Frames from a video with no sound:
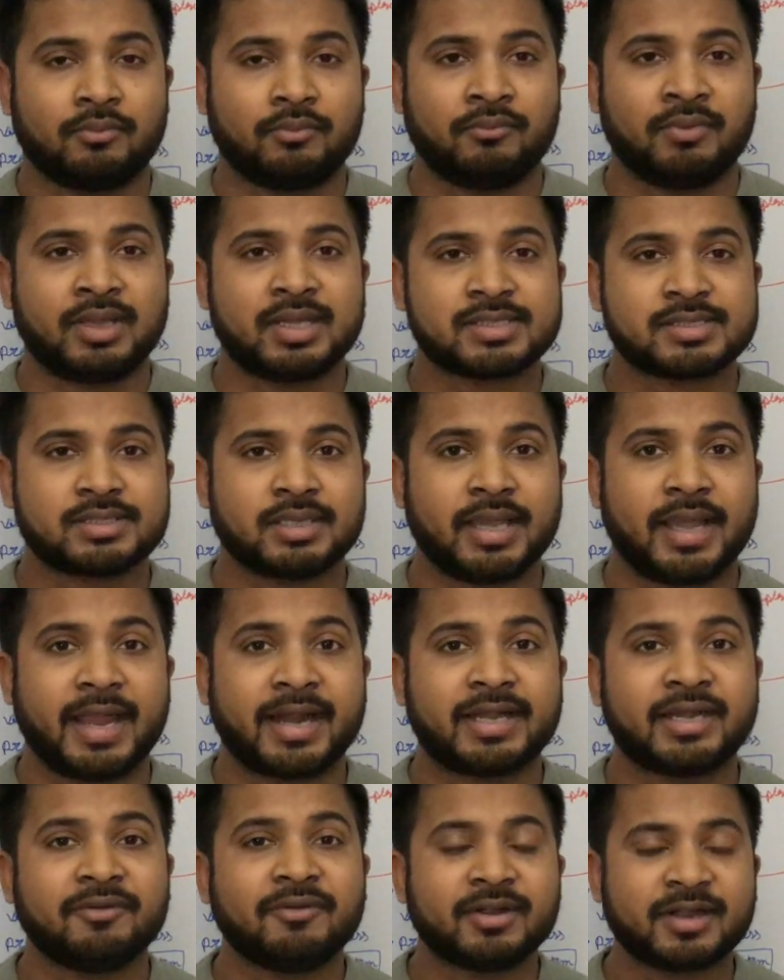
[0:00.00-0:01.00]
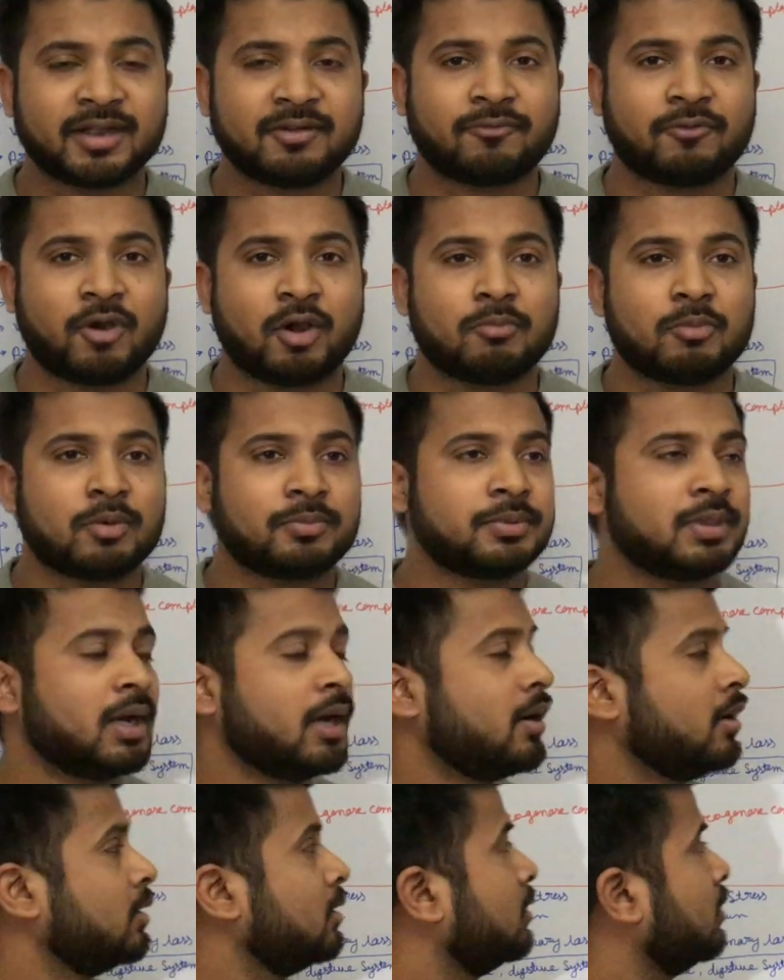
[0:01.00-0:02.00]
we can say activated form of
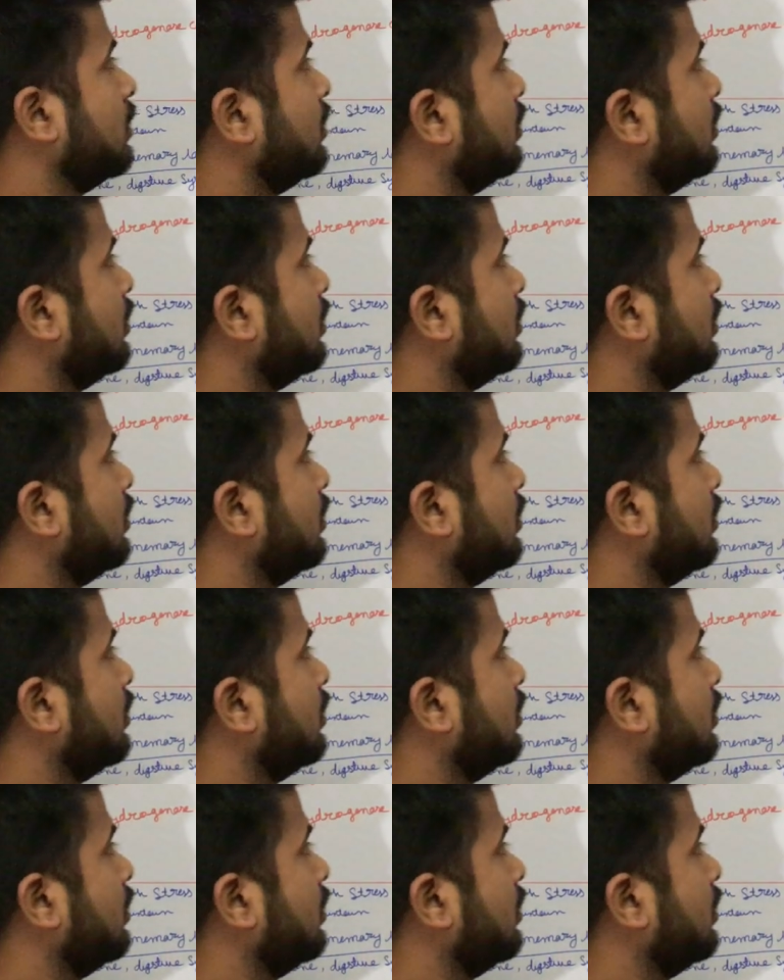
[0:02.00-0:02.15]
the